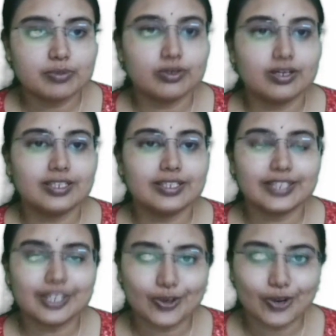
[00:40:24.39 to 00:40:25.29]
poorly
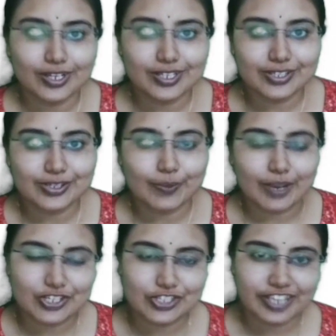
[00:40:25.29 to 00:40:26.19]
recalled
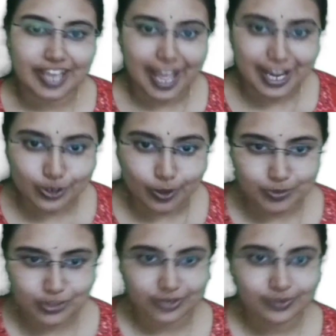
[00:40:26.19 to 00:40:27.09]
question and
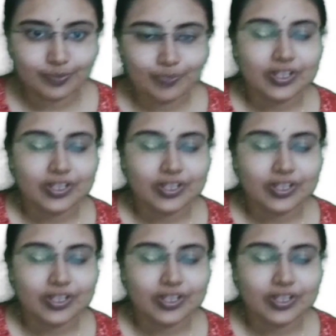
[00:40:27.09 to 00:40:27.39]
option.